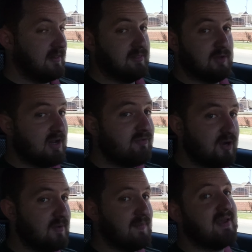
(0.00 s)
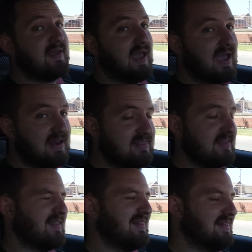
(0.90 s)
they're never gonna make
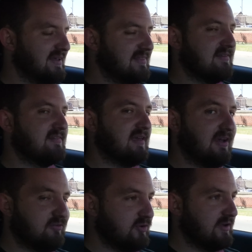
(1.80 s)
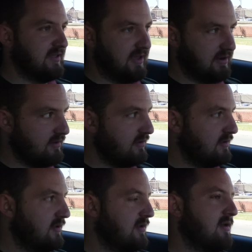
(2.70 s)
anything like this ever again.
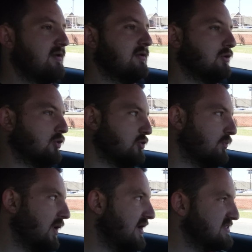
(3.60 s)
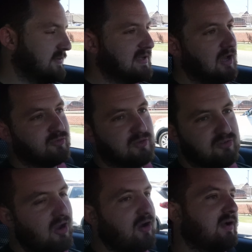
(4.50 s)
You know, you buy something else from
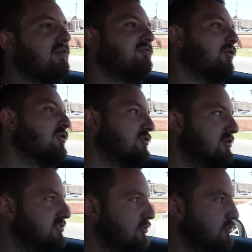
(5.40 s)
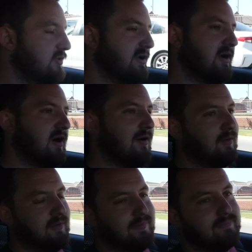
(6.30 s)
this era, like a 430 Scuderia,
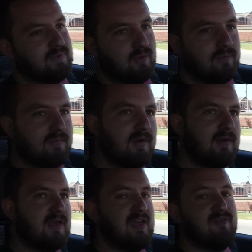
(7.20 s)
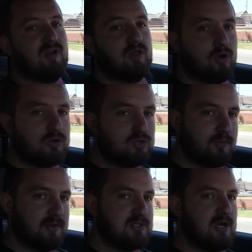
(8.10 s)
or, you know, even a Gallardo
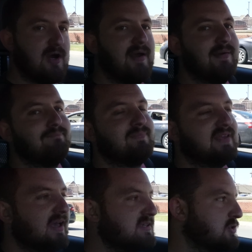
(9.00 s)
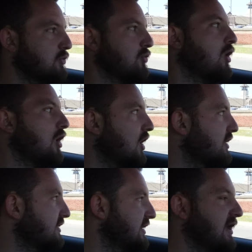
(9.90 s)
Superleggera. Yes, they're raw.
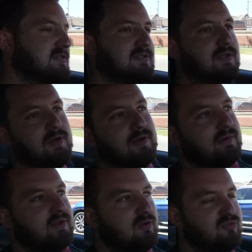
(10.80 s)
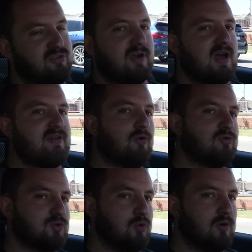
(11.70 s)
Yes, they're, you know, still kind of
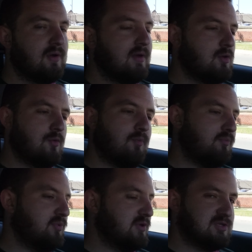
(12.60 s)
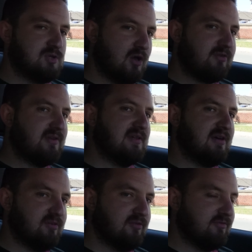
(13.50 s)
old school, but it's not to the
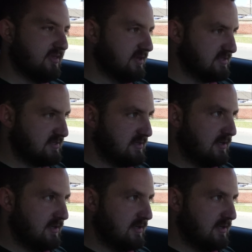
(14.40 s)
level of this.